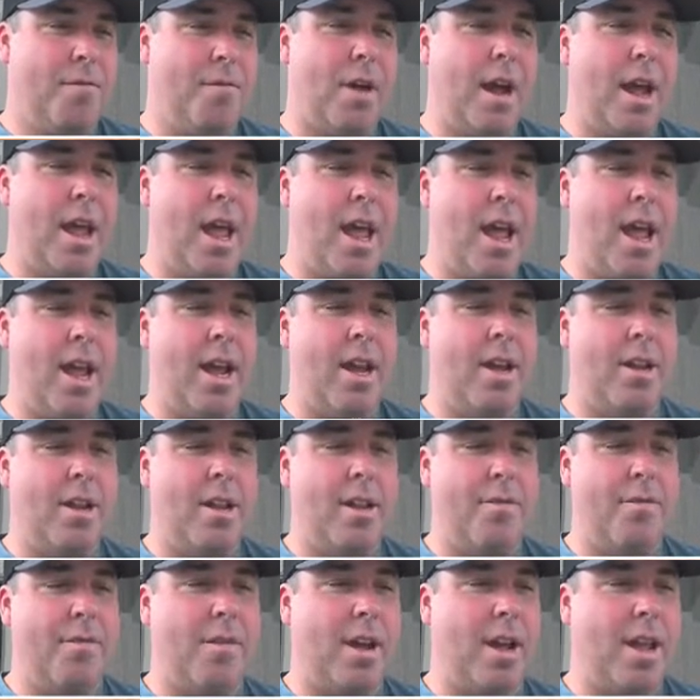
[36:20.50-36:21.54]
if I
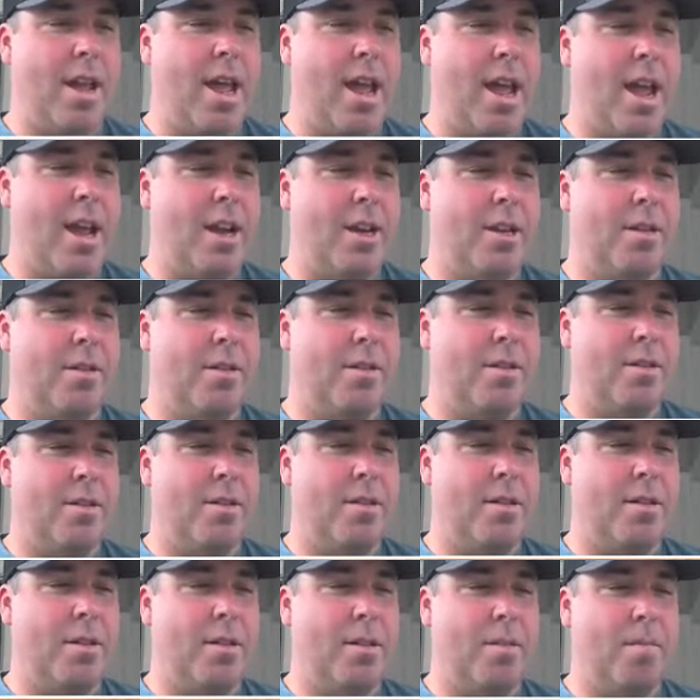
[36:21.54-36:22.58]
had if I had
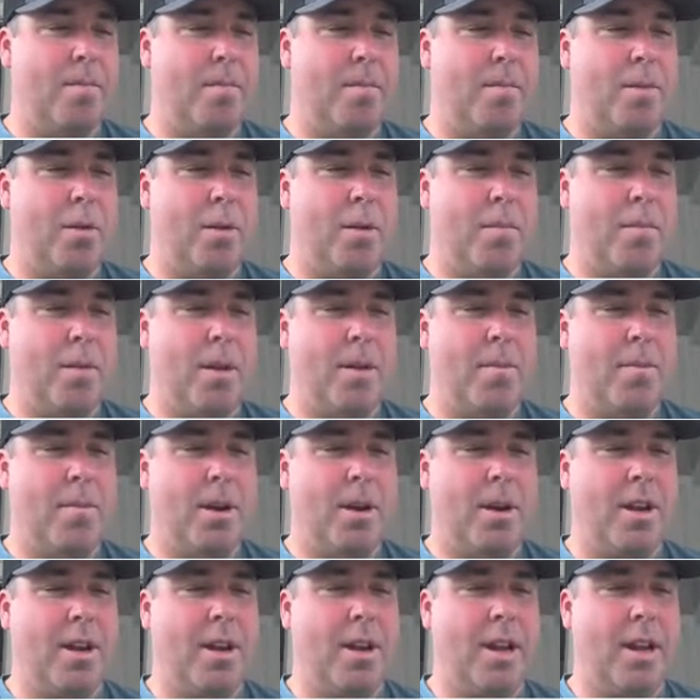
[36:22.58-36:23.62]
to put my
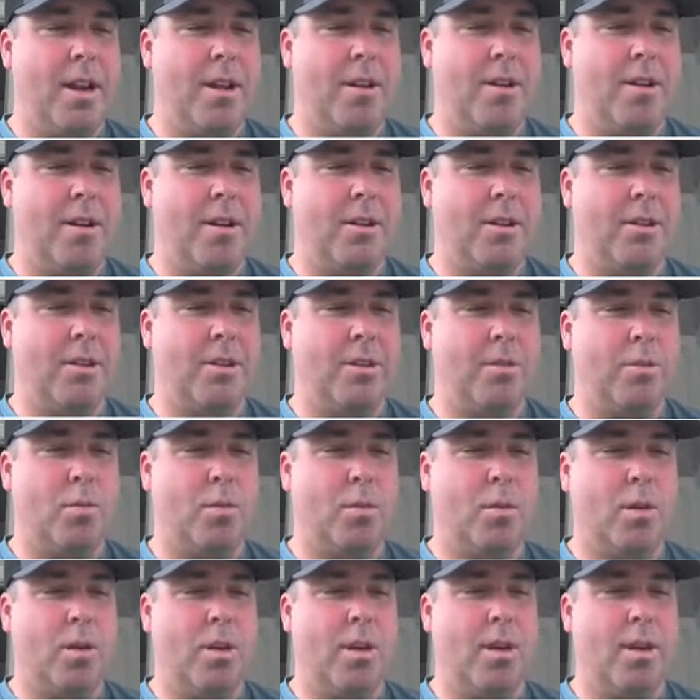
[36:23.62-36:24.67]
money down on
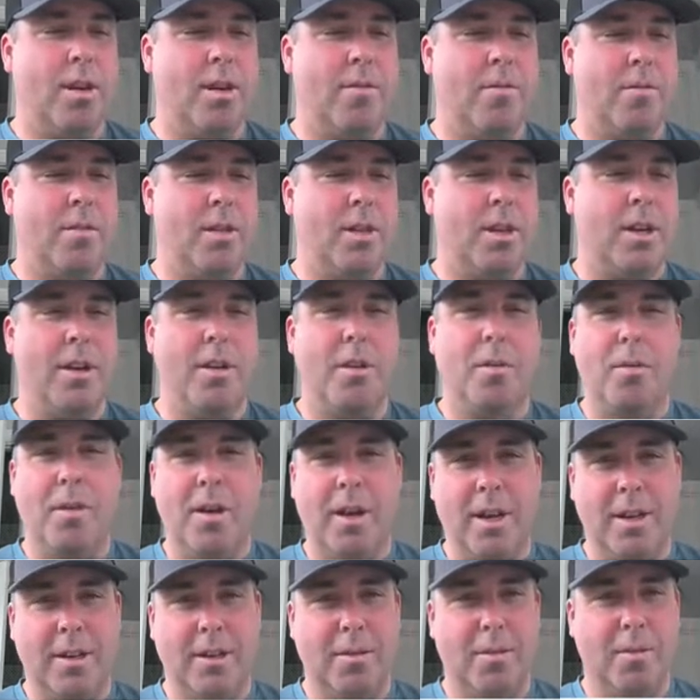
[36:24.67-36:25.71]
one, which I know
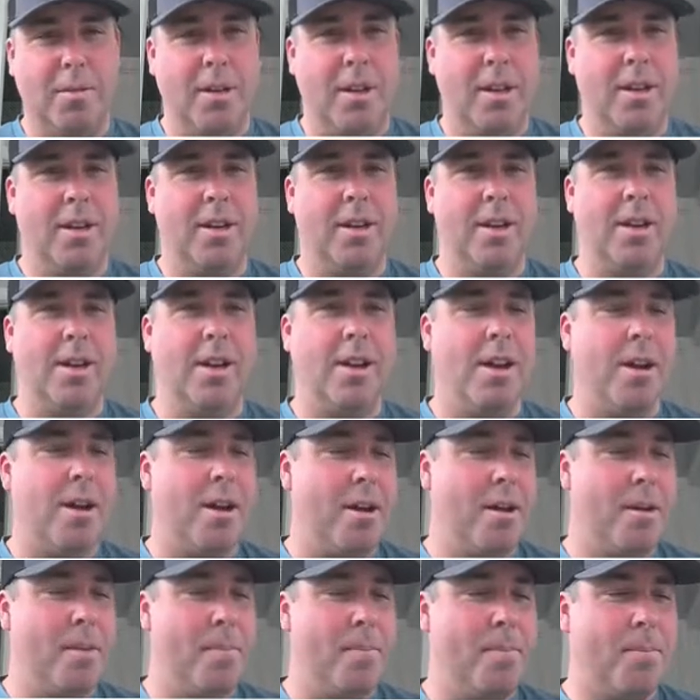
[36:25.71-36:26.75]
we're not doing,
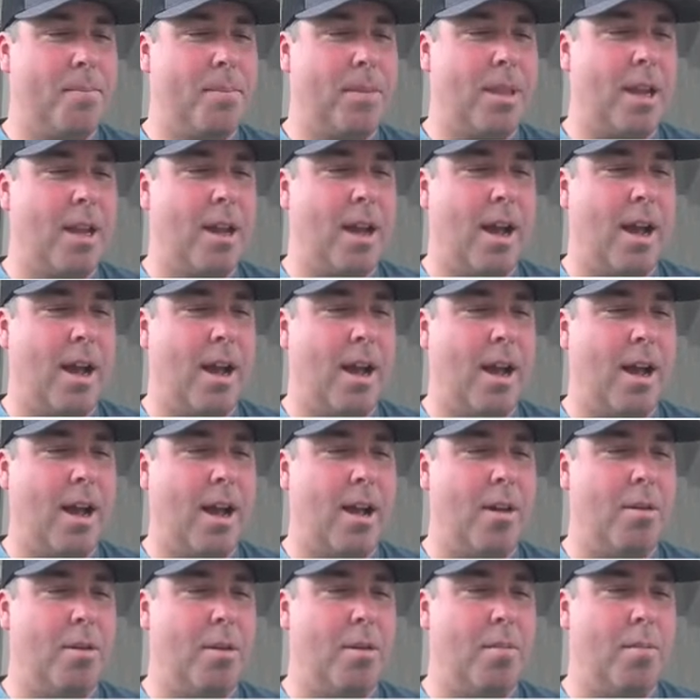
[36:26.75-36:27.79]
um, I,
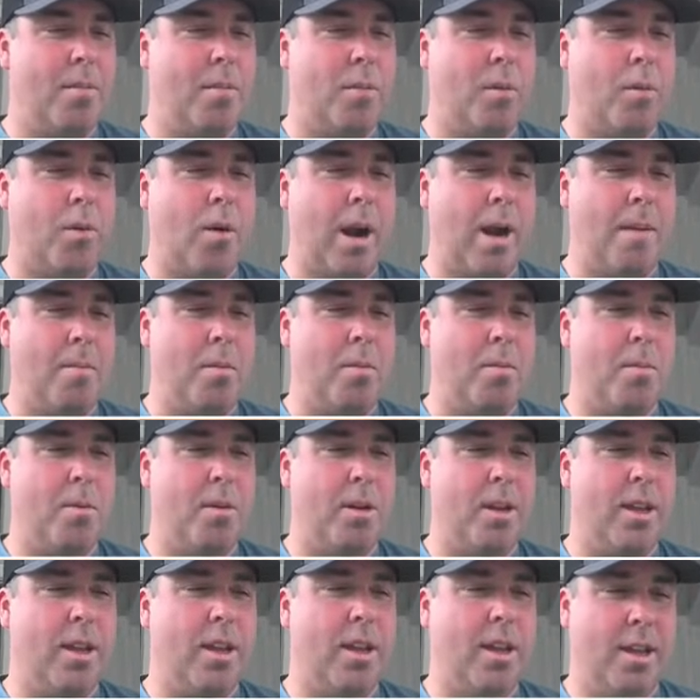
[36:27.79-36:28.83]
I, would
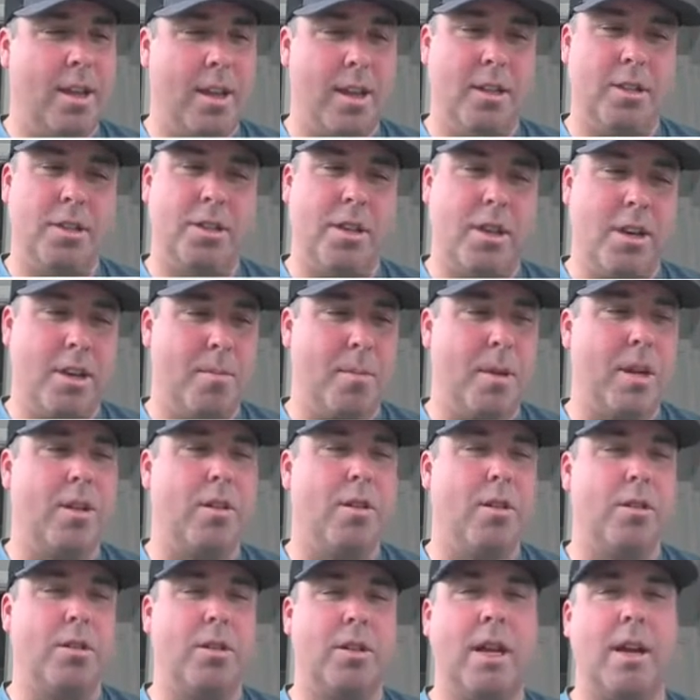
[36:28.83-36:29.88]
probably it, it's going to be
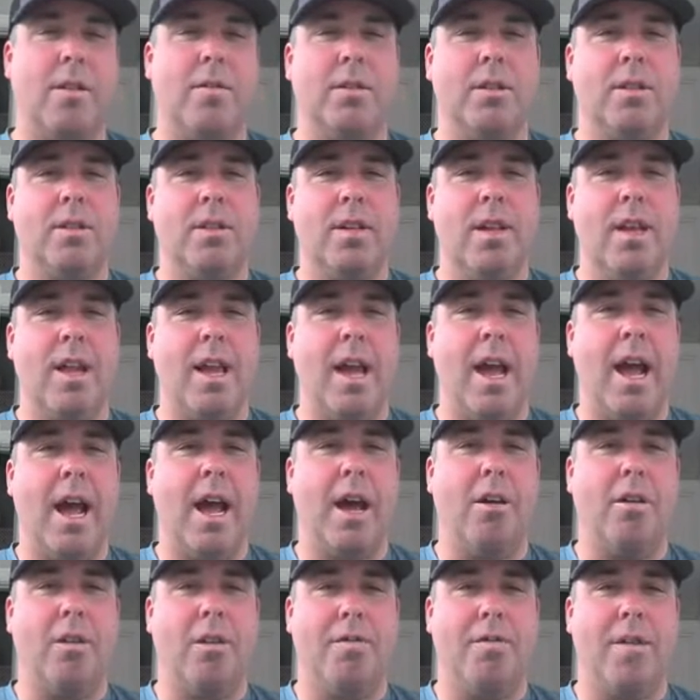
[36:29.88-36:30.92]
close. I would say
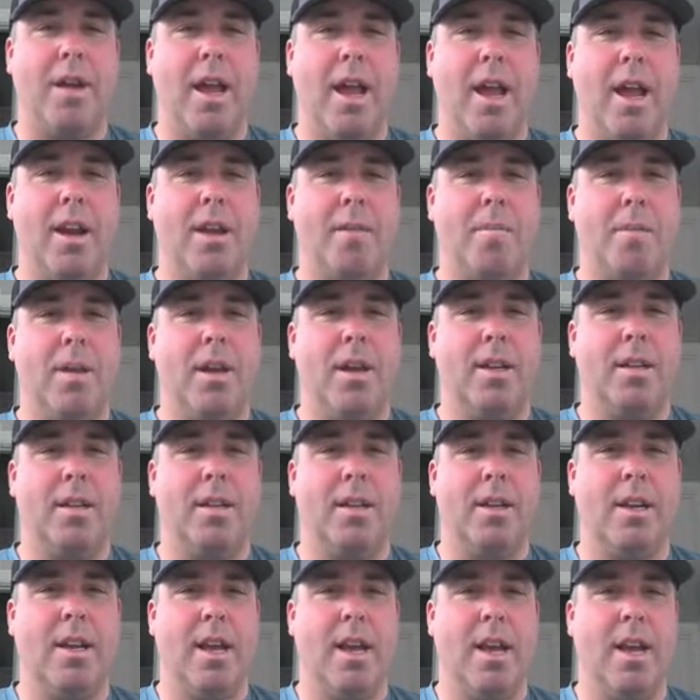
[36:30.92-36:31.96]
Hal if I had a
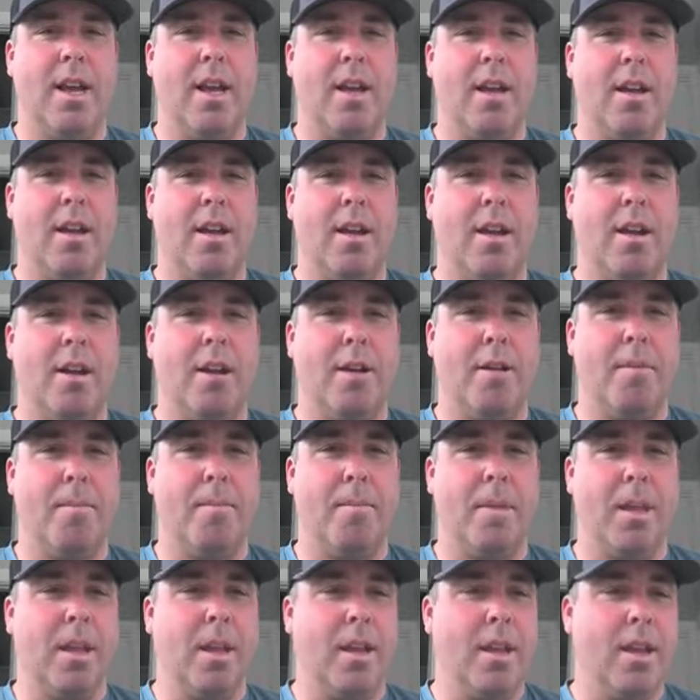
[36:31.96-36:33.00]
pick today. Um, oh,
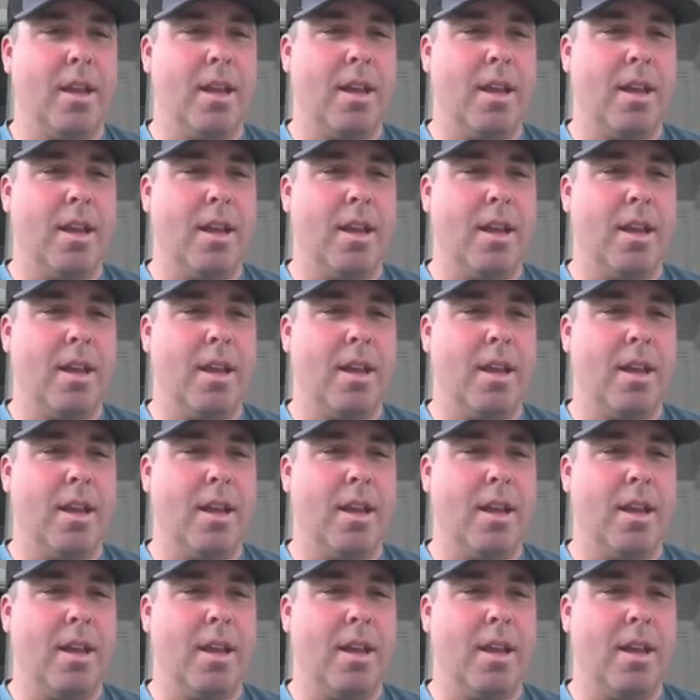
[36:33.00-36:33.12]
he's